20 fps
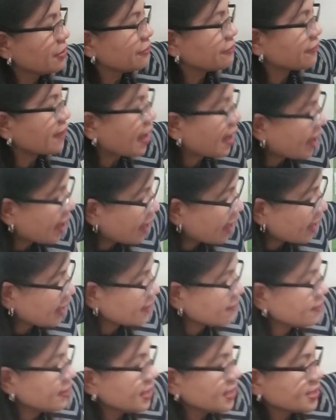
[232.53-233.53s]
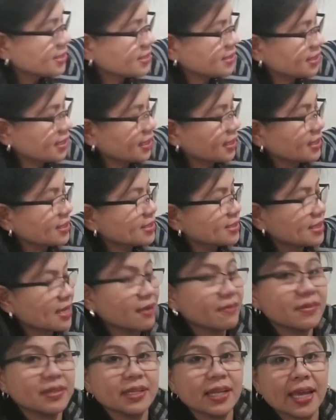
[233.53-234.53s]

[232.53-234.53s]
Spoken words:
5, 6, 7,